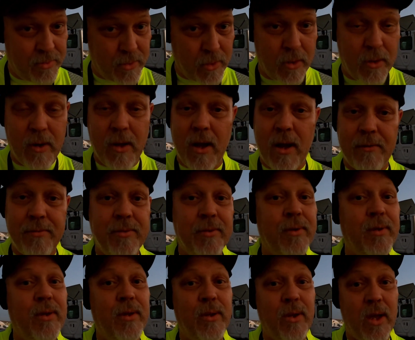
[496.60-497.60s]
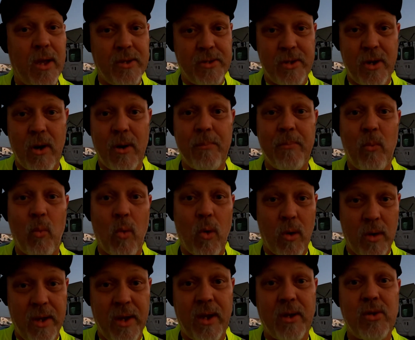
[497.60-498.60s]
Third off, you got to start
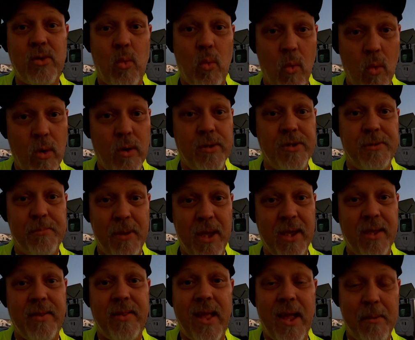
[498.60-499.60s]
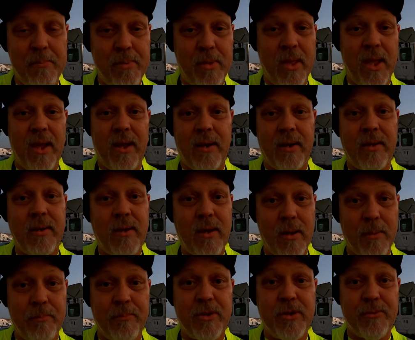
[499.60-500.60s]
working towards making that plan
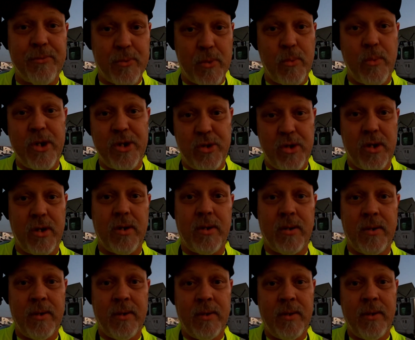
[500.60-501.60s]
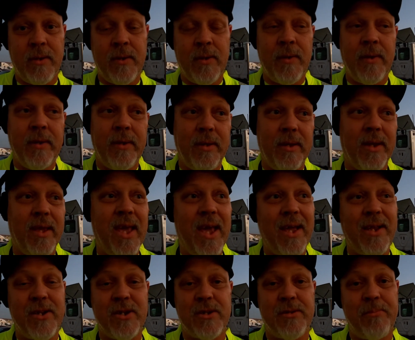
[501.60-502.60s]
come to fruition. You
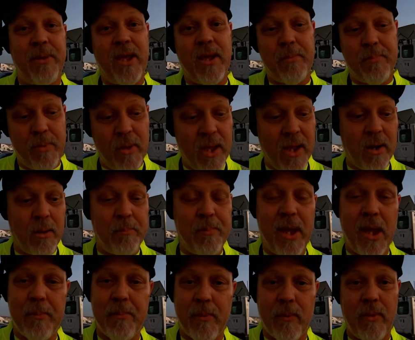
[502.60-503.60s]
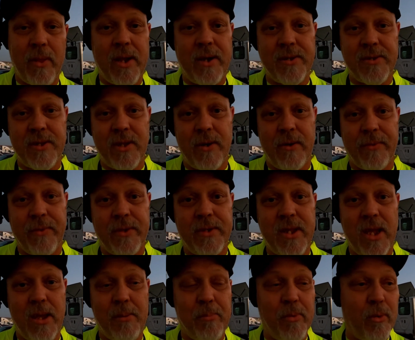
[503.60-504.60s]
can't just make a plan on paper, let it sit on the
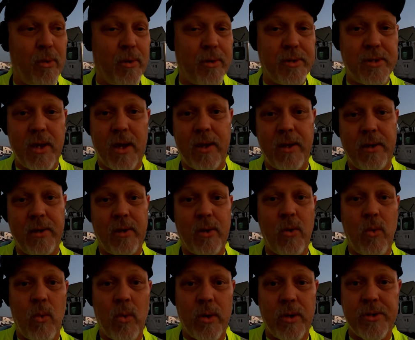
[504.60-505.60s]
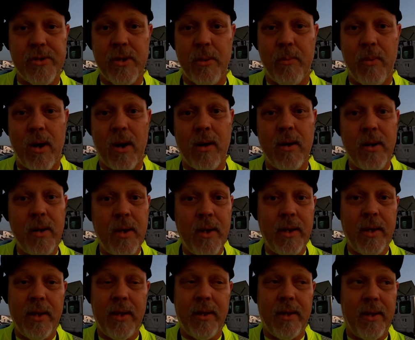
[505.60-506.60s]
table or tuck it in a corner somewhere
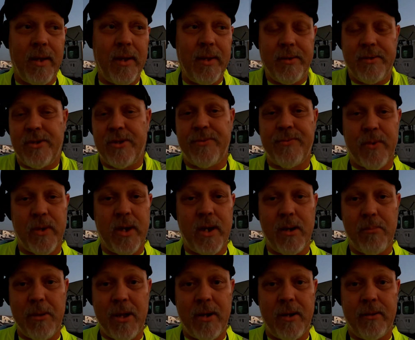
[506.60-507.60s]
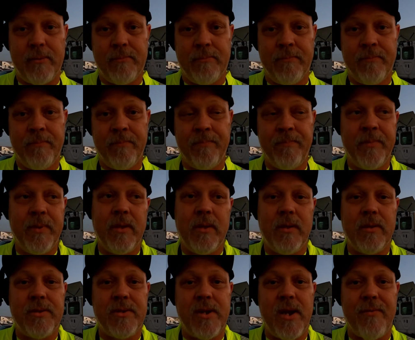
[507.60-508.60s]
and just forget about it.
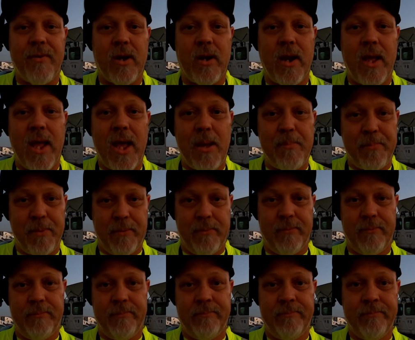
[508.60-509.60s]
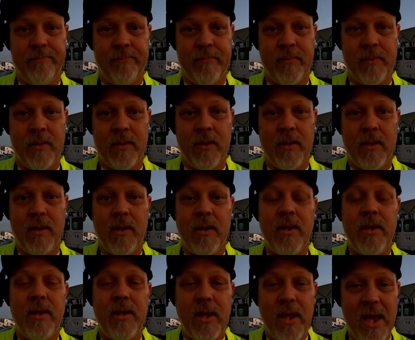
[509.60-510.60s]
It's never going to happen.
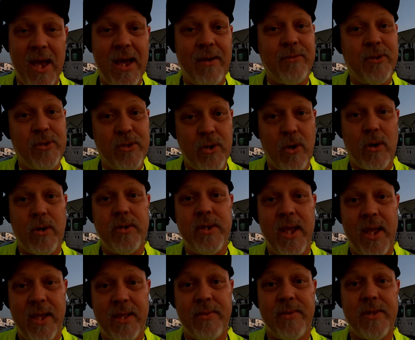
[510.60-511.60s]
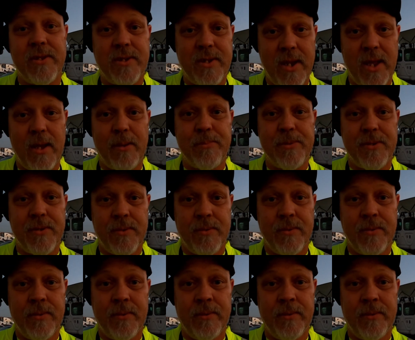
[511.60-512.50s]
You have to start taking the steps.